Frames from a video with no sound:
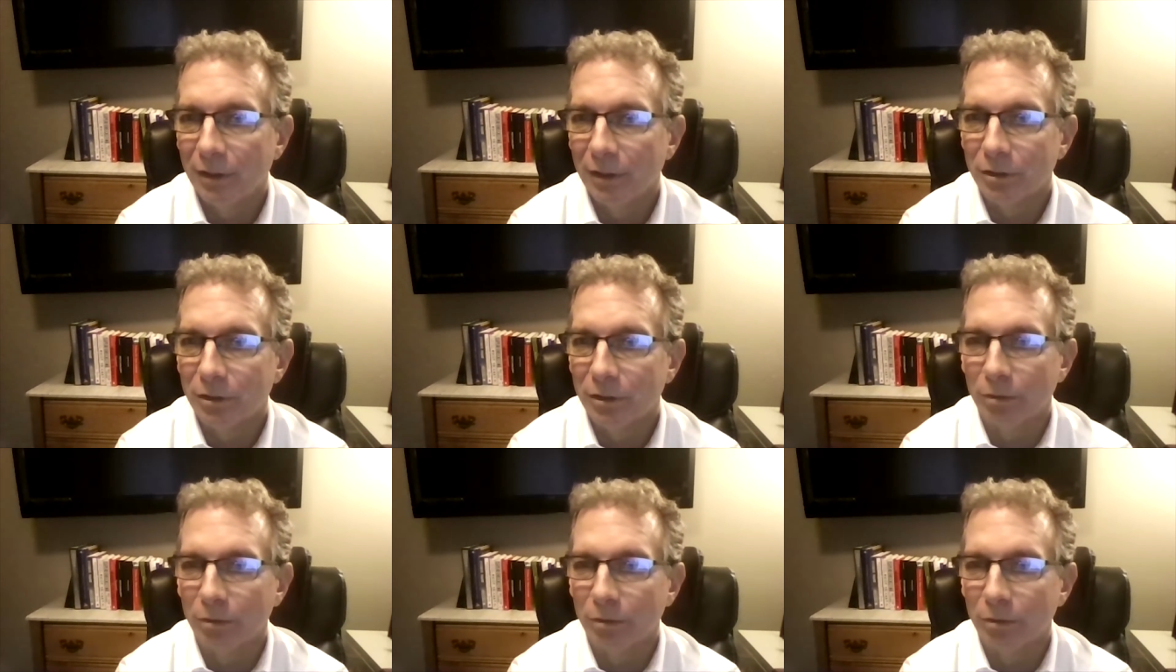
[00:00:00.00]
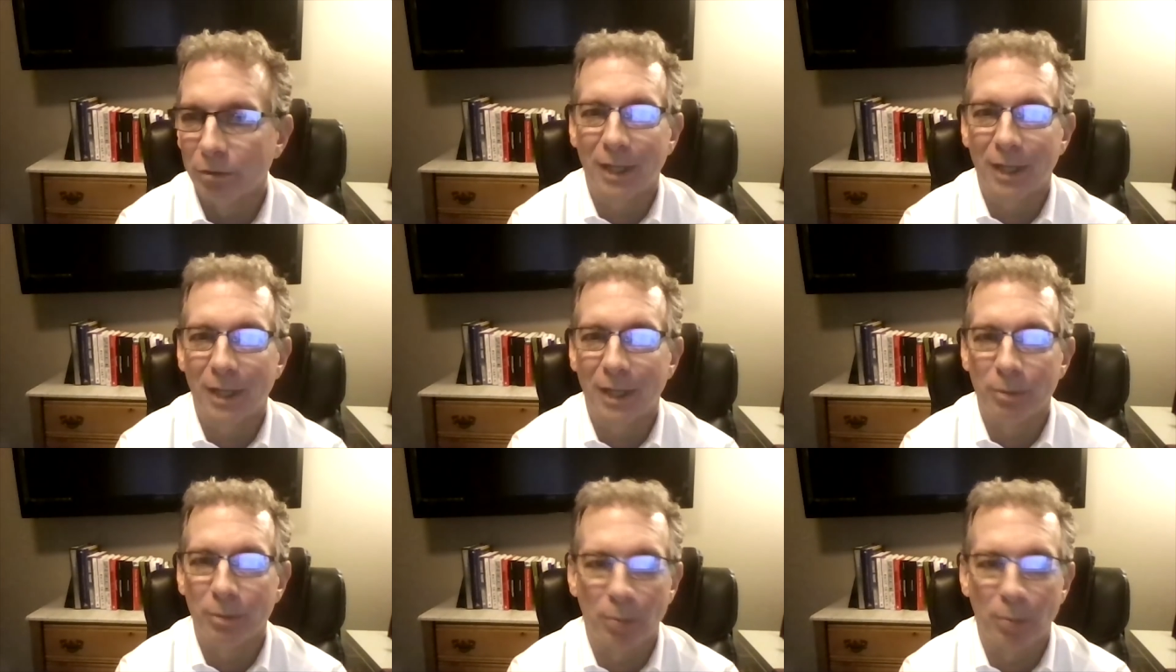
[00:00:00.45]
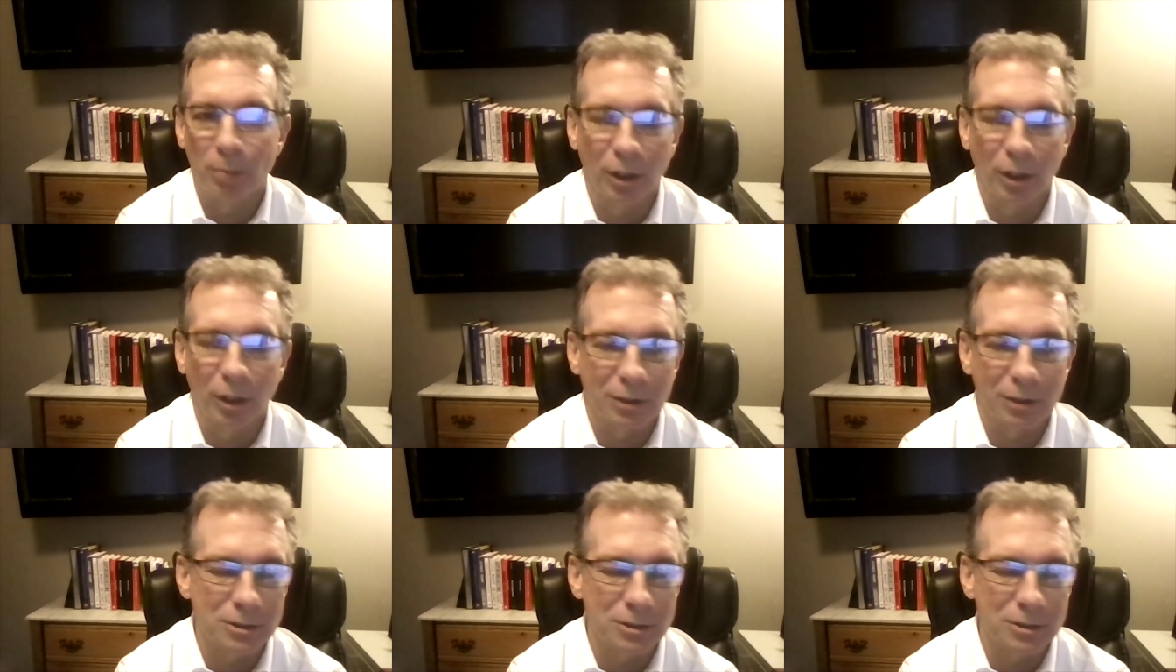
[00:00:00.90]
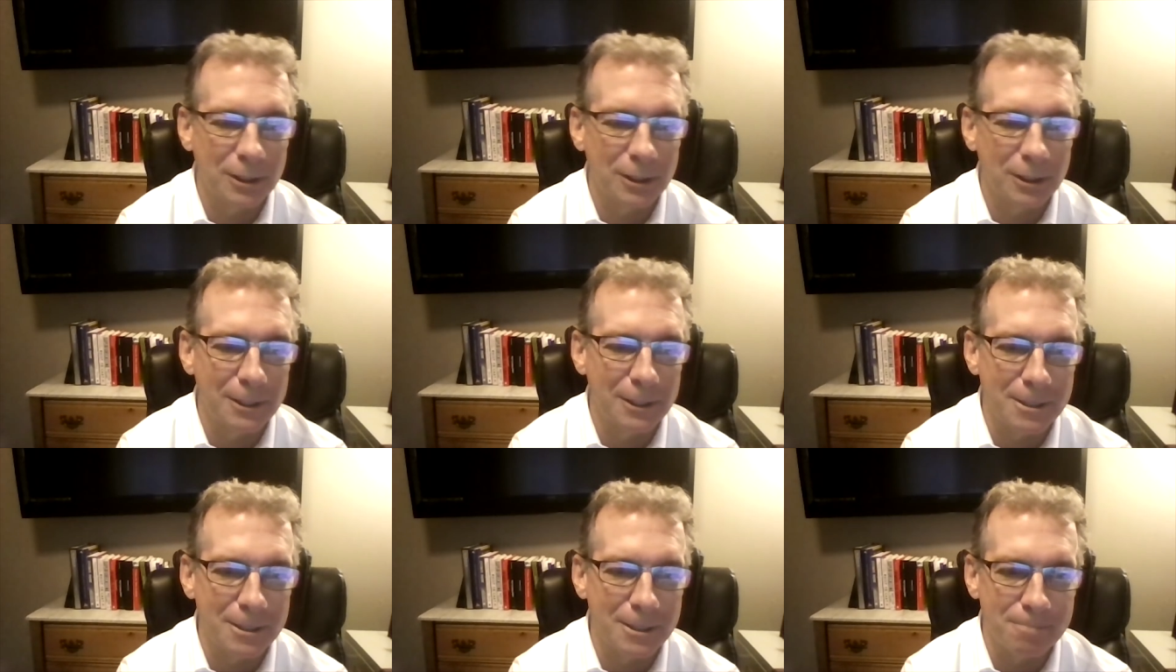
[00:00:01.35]
to time the markets
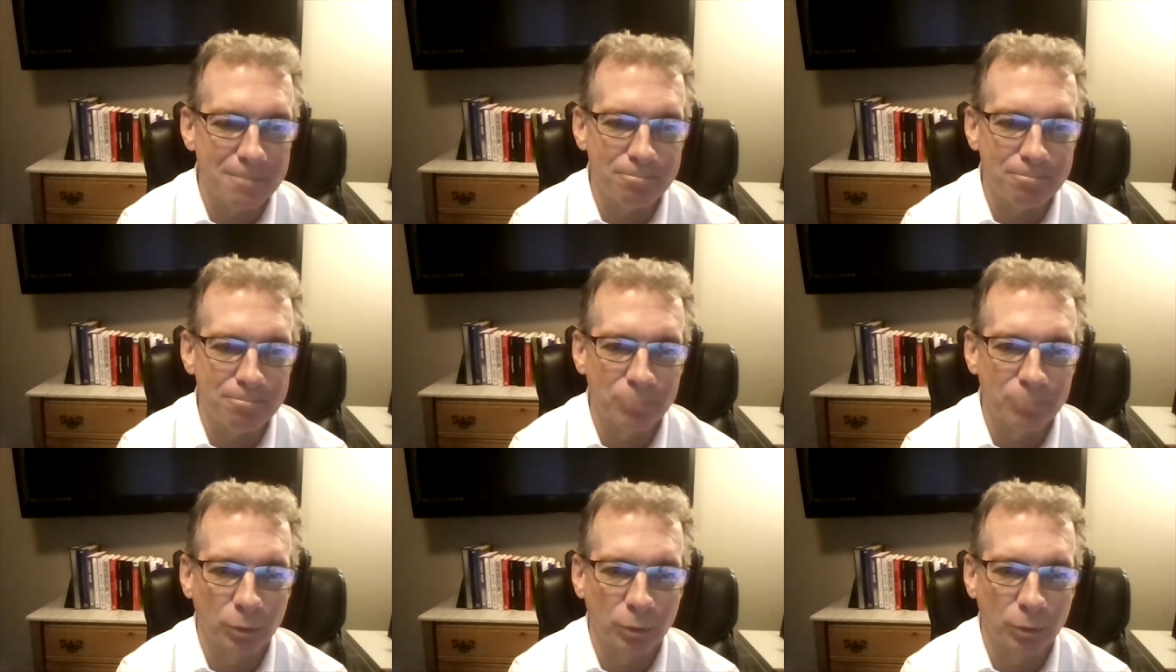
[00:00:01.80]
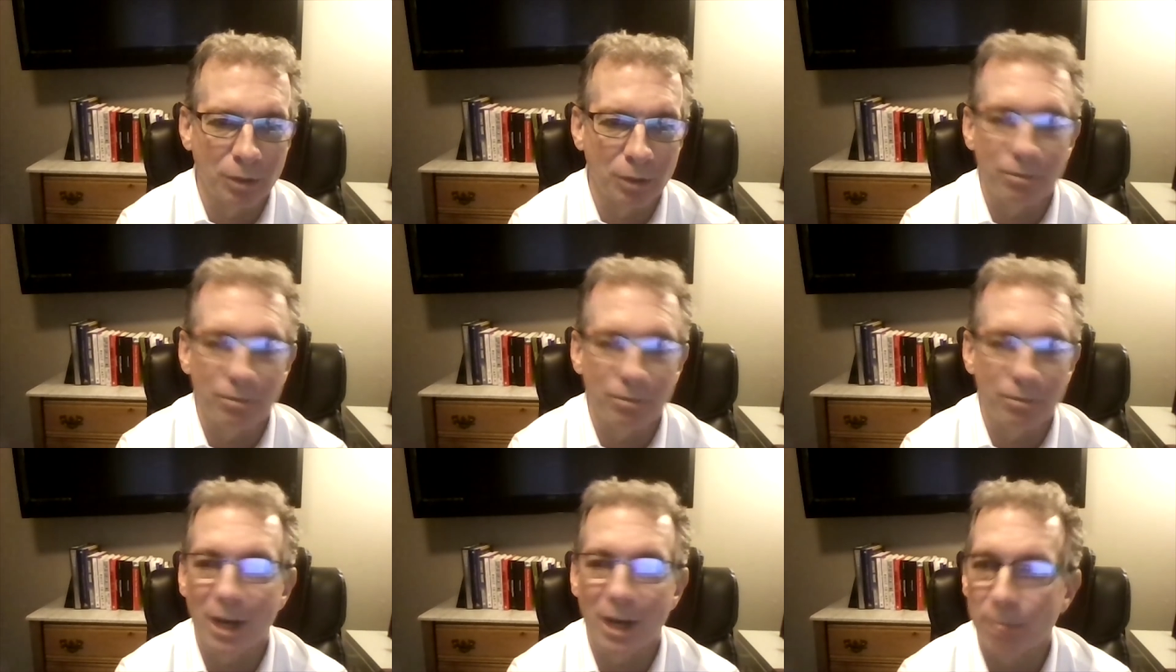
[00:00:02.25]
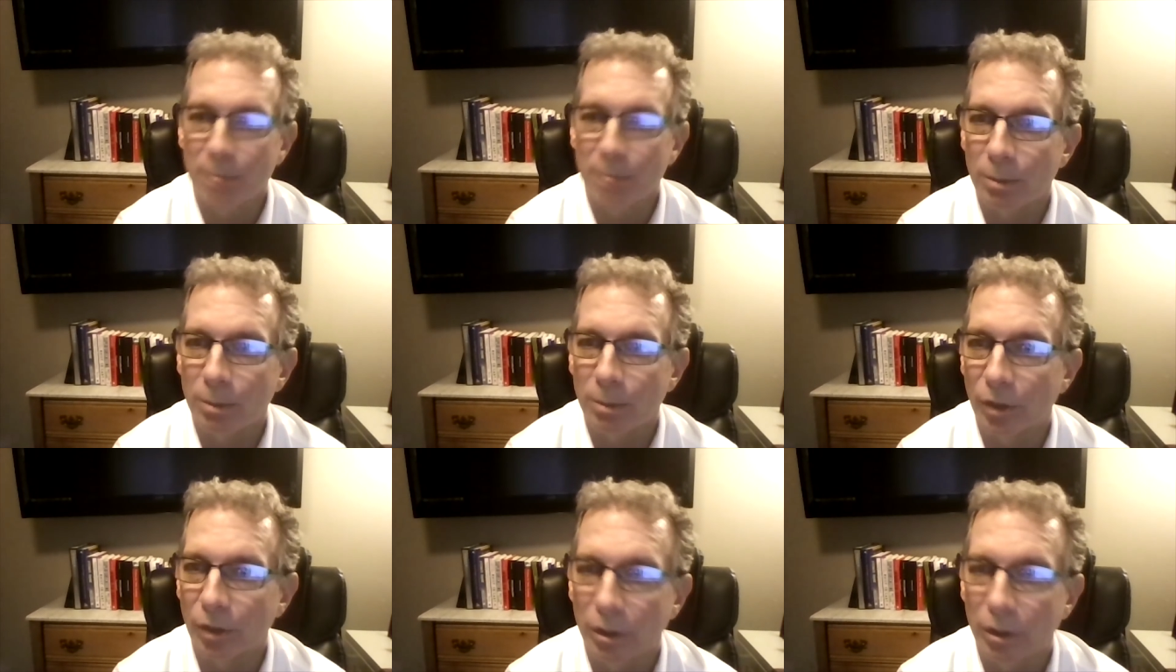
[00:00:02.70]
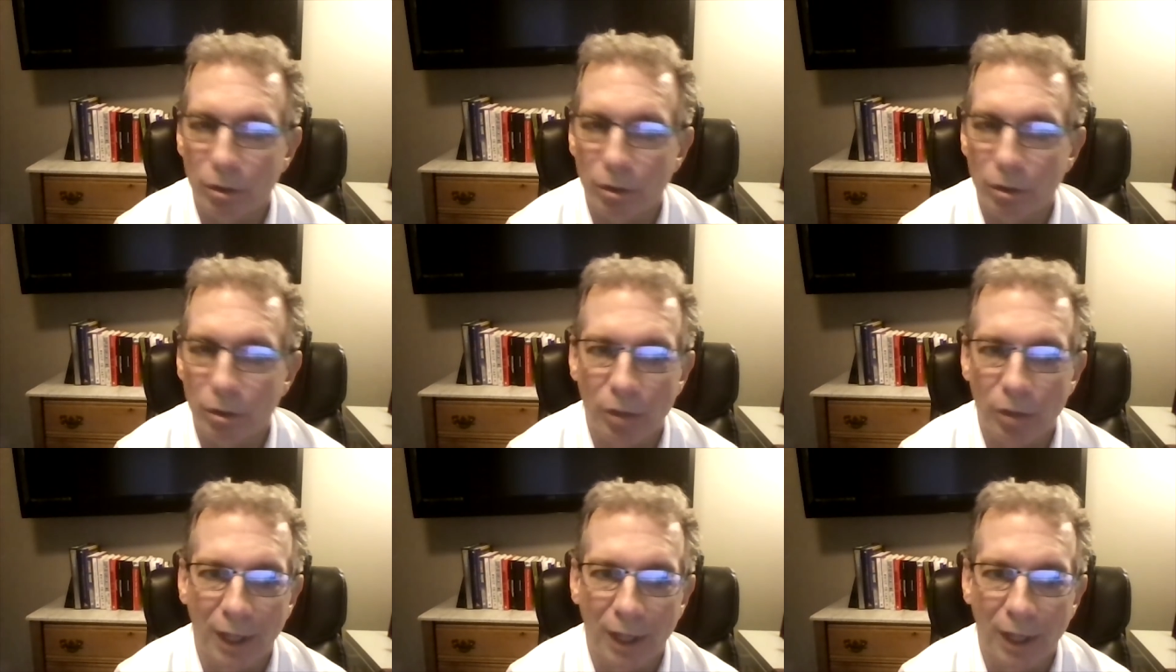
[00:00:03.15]
and find people that could
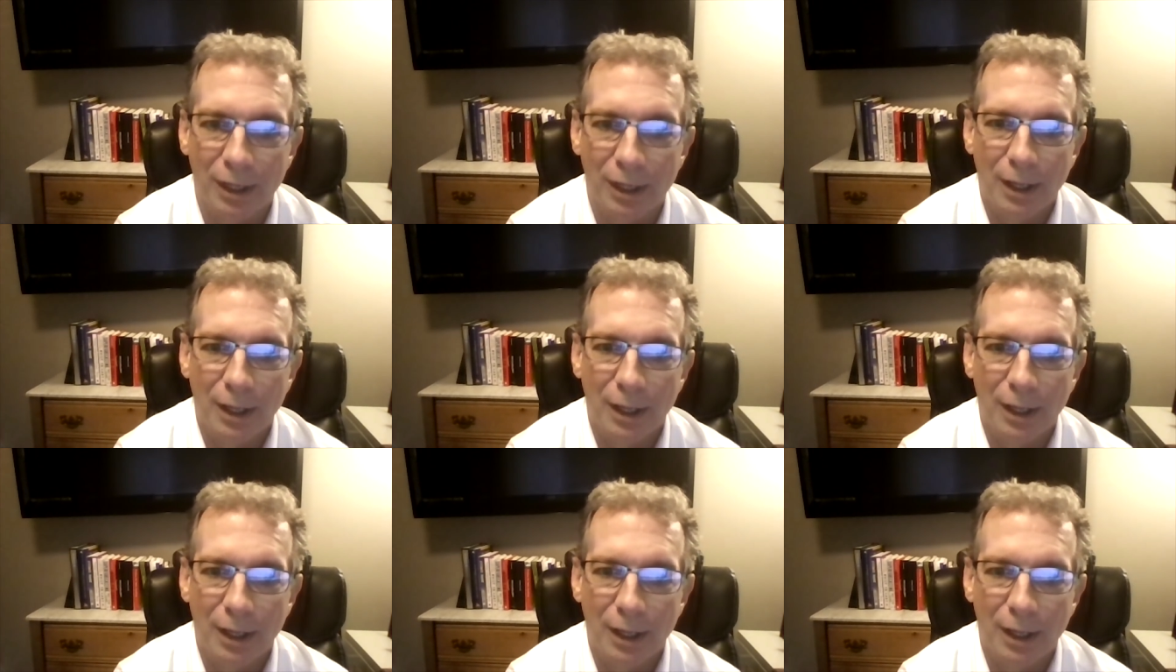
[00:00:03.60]
do that.